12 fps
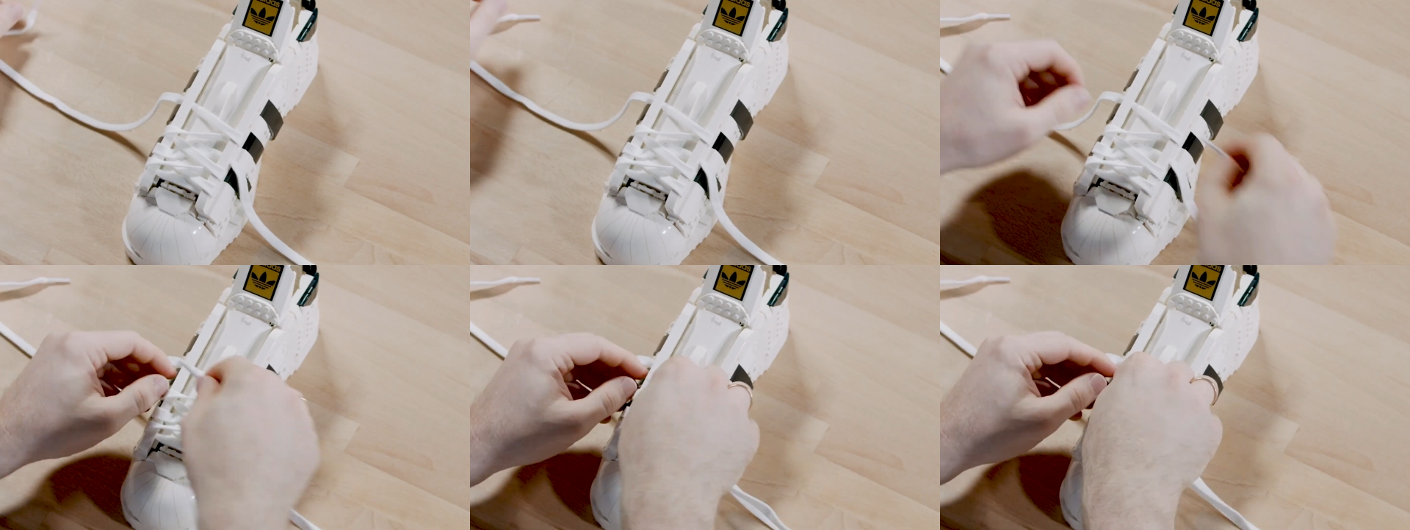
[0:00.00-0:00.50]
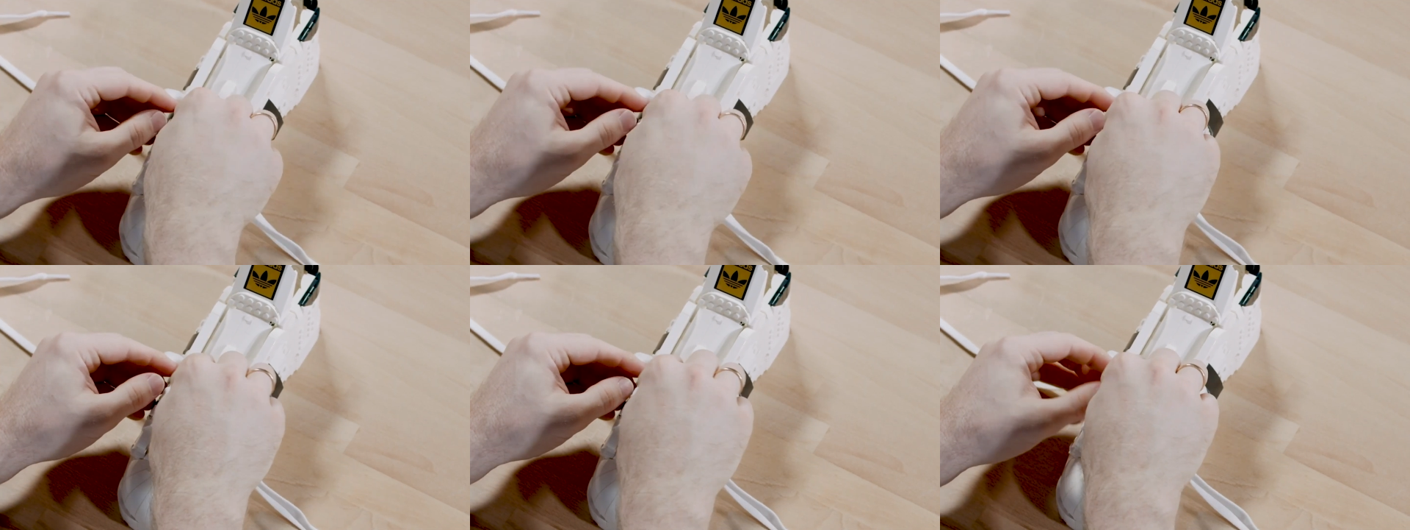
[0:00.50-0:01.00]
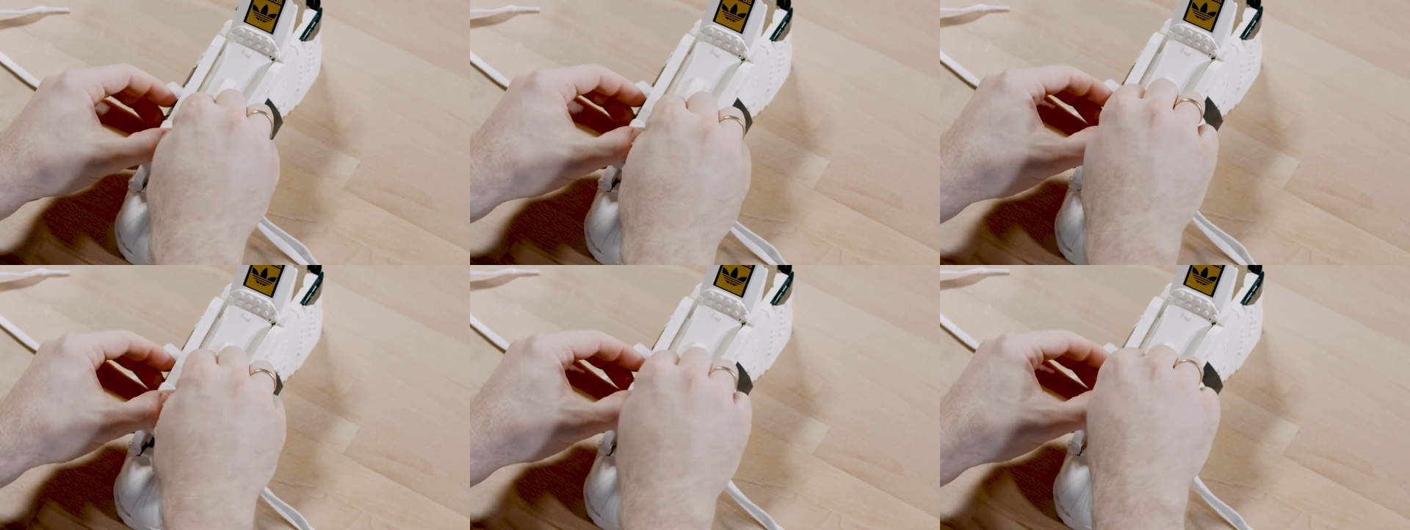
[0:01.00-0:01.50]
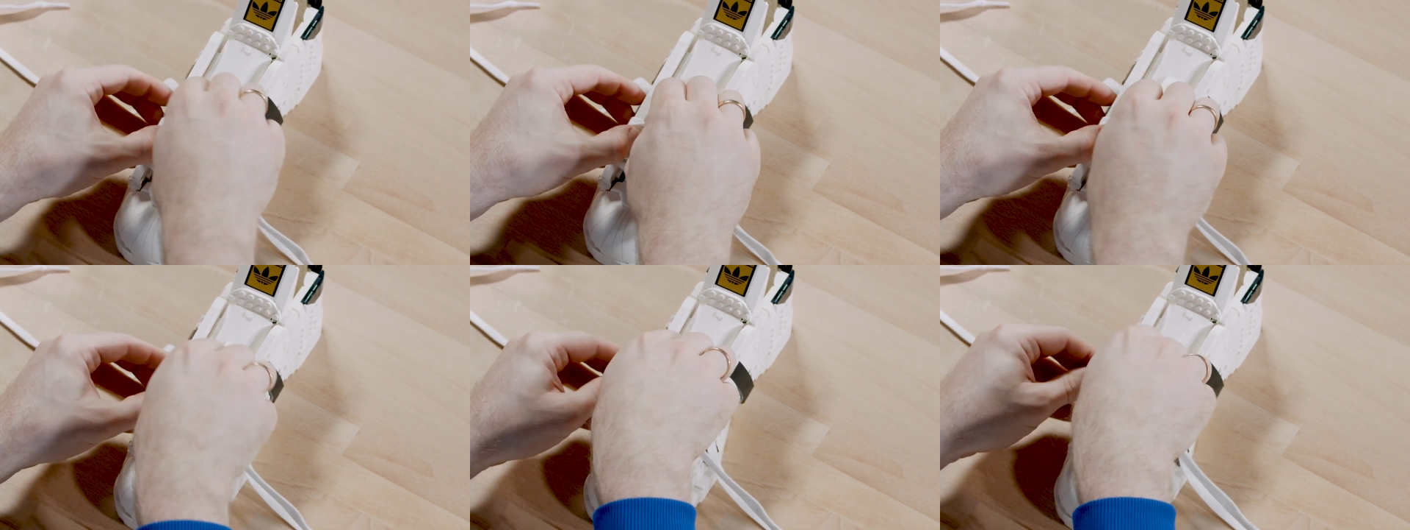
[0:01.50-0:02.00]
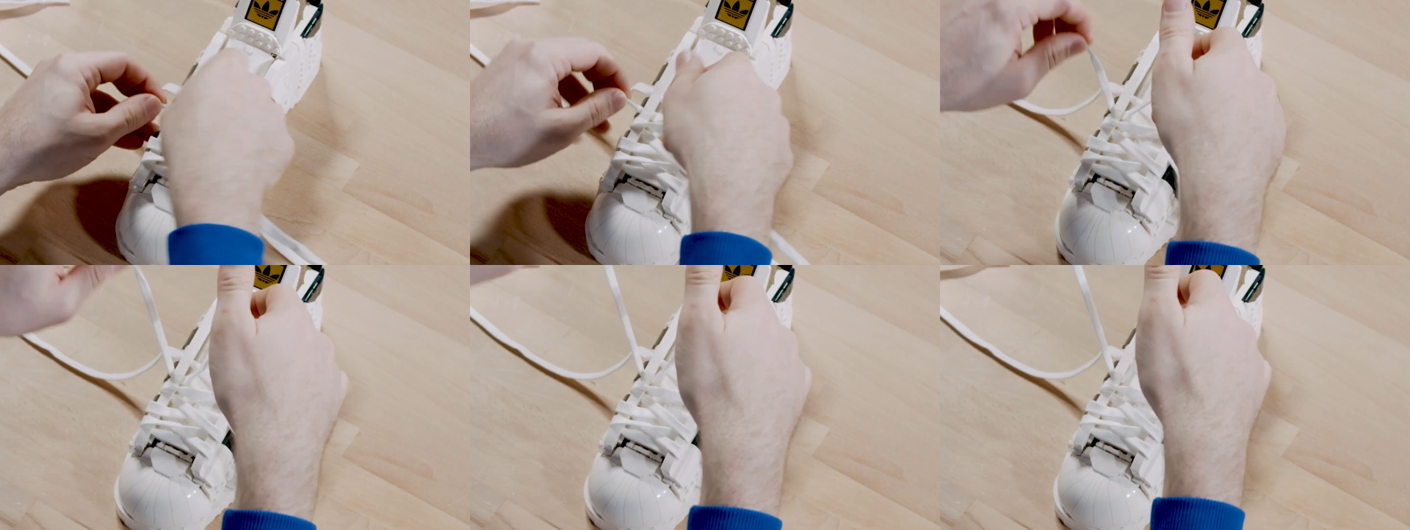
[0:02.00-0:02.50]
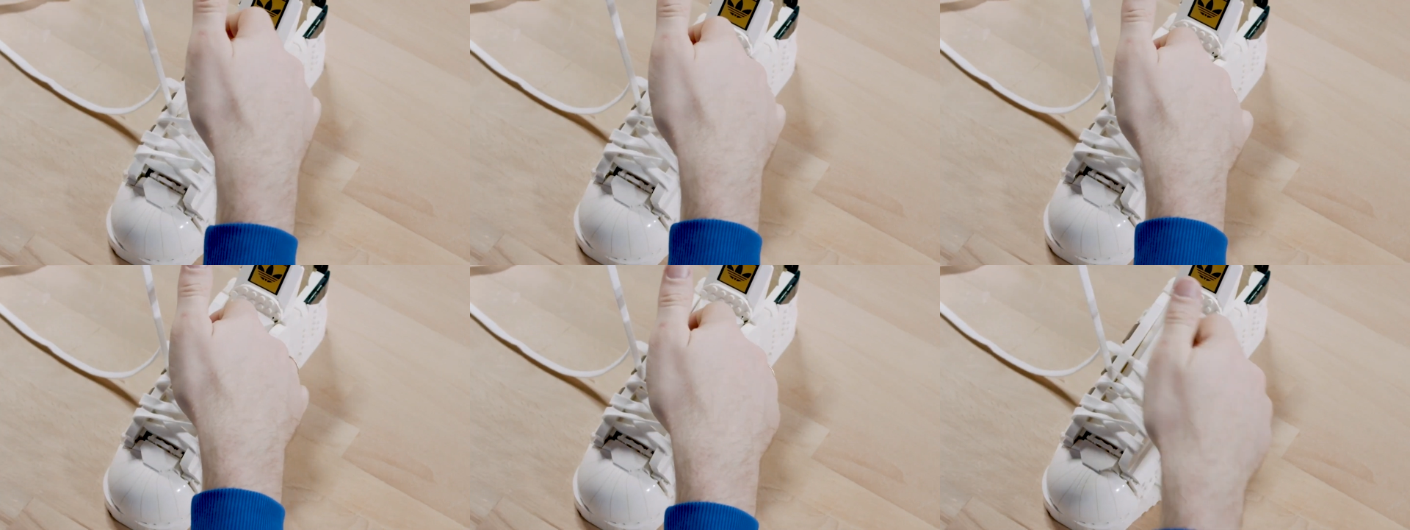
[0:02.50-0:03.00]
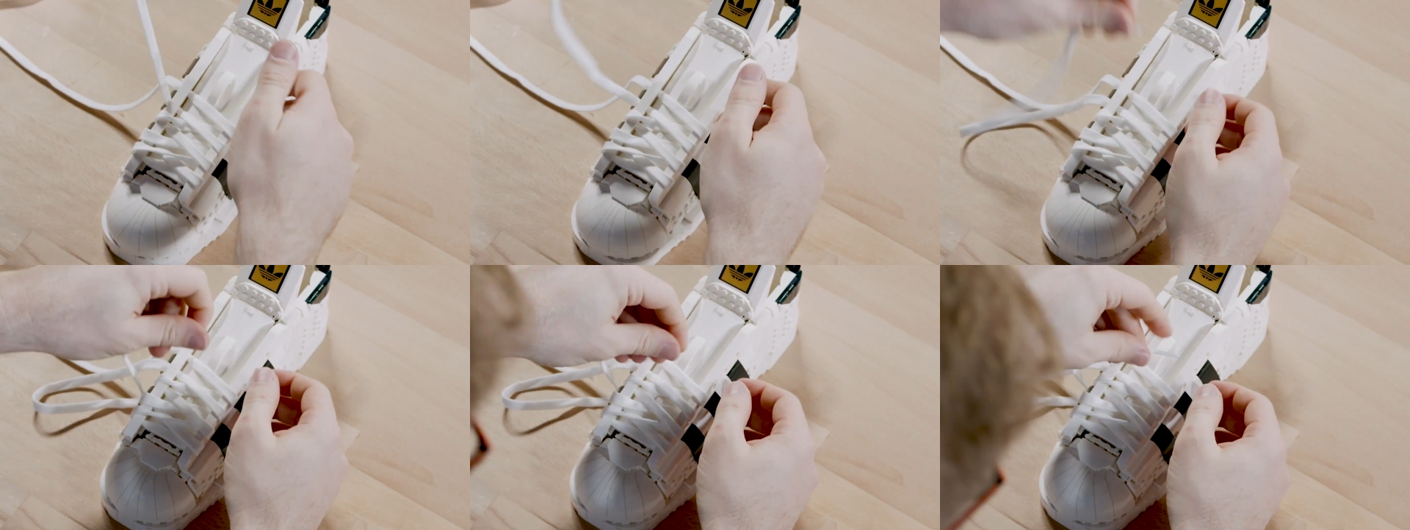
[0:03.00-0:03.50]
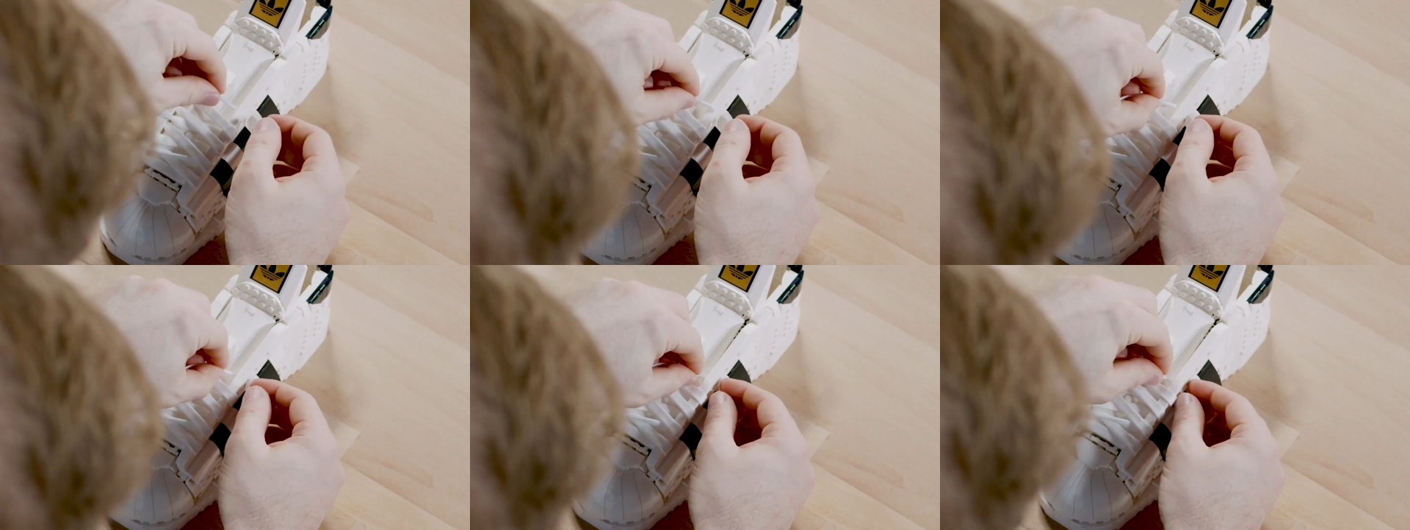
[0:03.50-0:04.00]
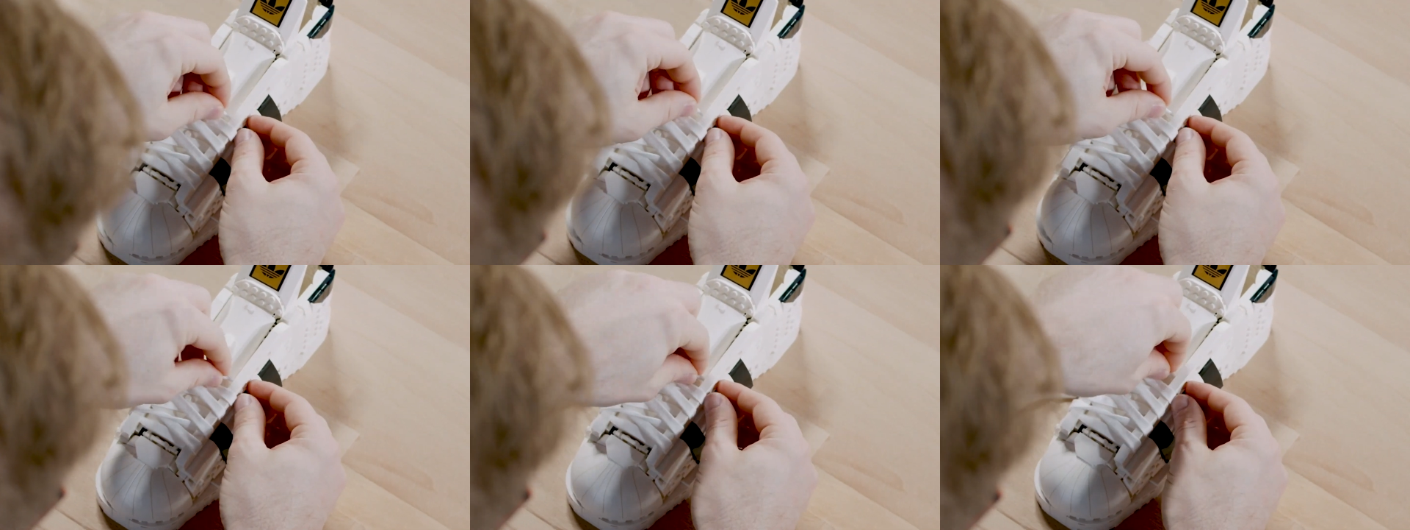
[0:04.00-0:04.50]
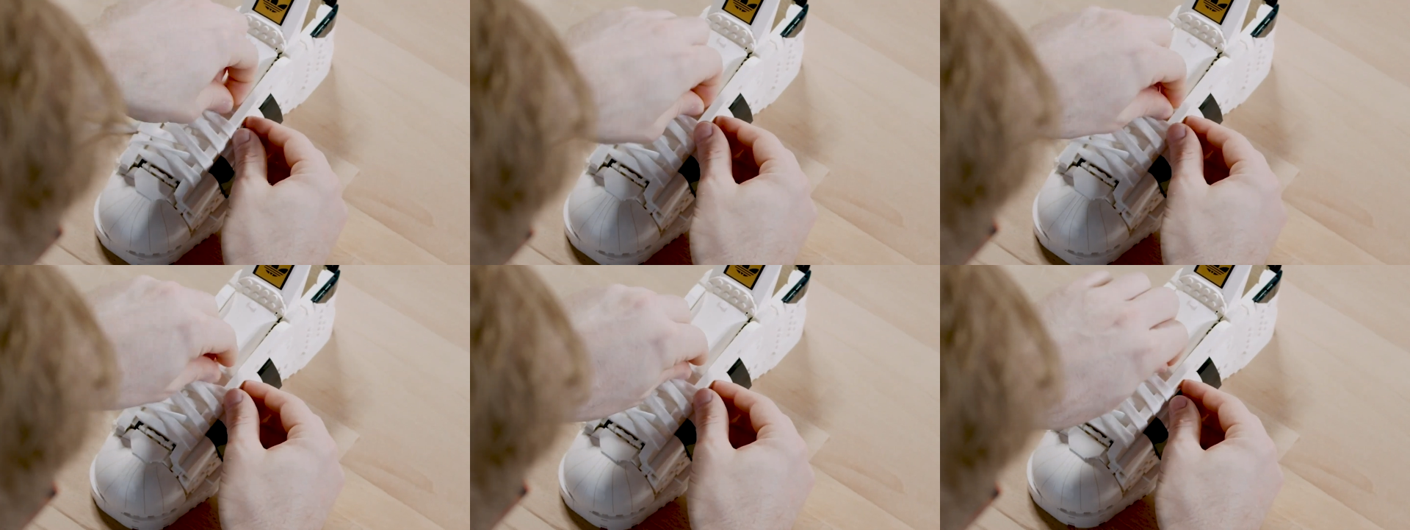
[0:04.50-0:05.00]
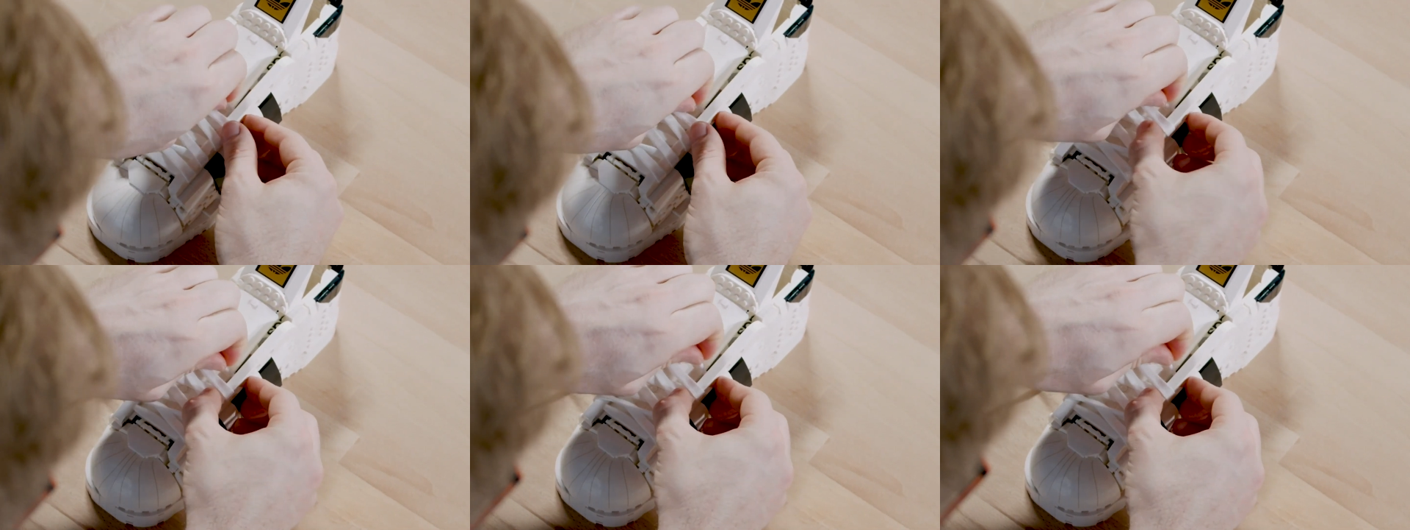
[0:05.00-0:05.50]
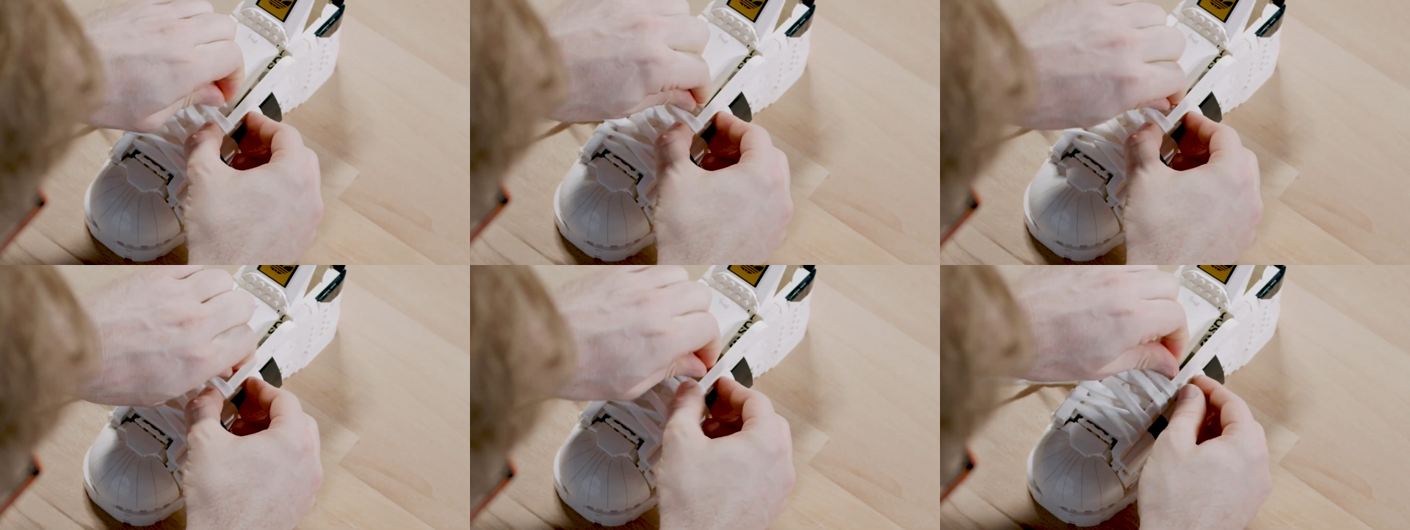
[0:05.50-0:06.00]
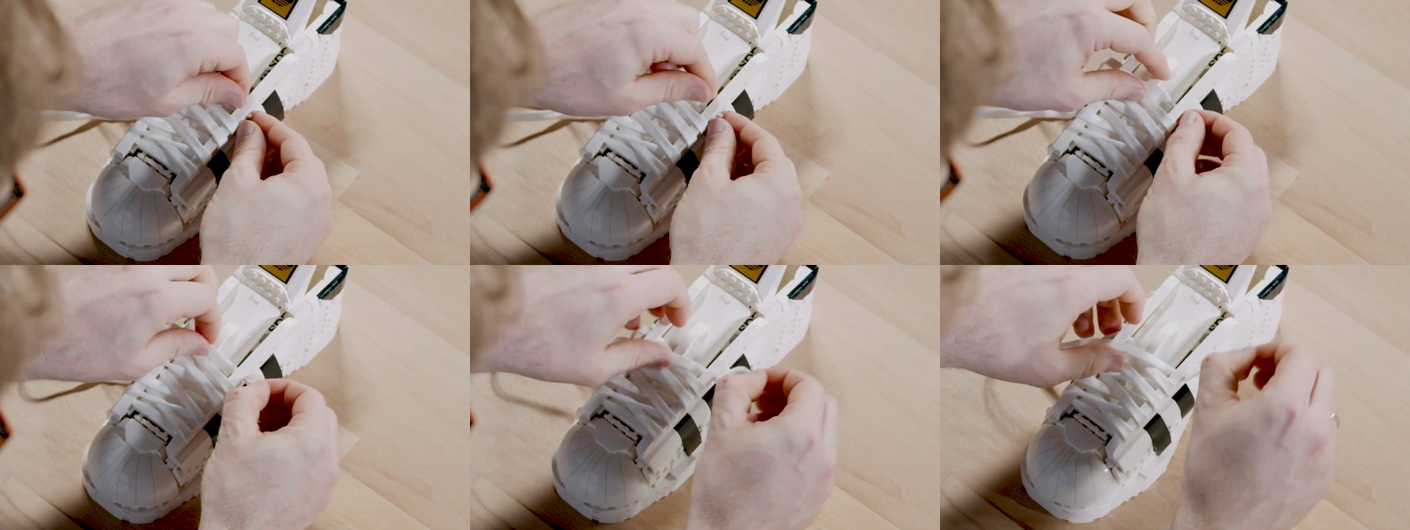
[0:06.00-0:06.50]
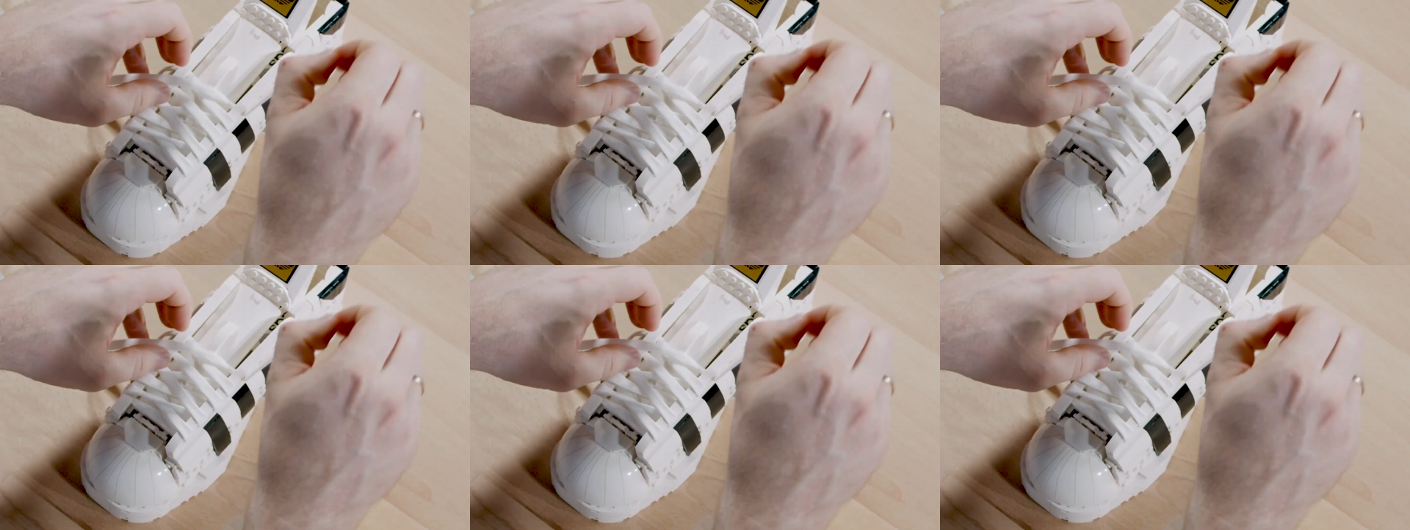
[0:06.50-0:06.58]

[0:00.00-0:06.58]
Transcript: (no speaker visible)